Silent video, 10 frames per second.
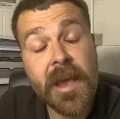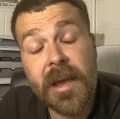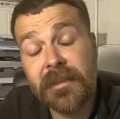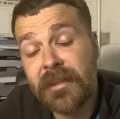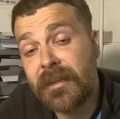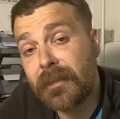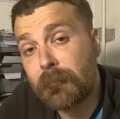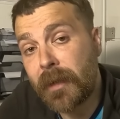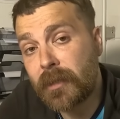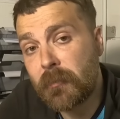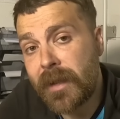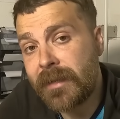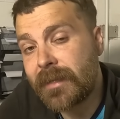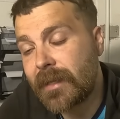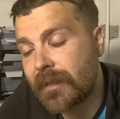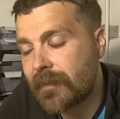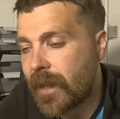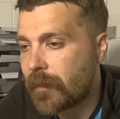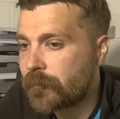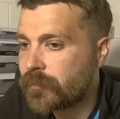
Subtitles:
I didn't expect to end it like that.